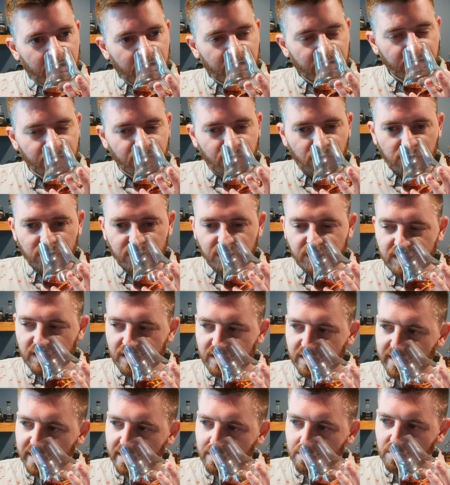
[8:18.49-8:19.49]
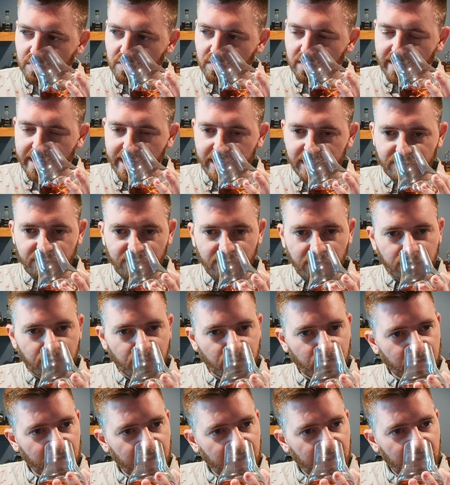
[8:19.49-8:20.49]
looking forward to sitting down with you guys
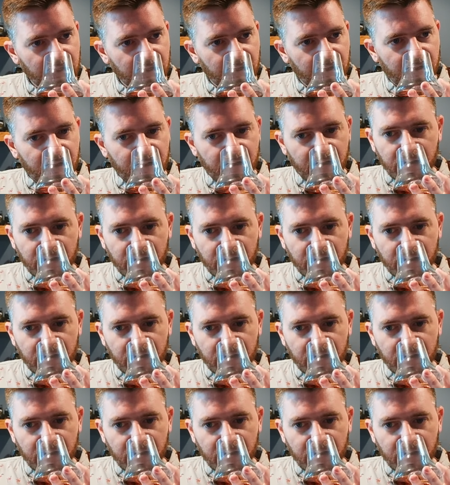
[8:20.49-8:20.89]
virtually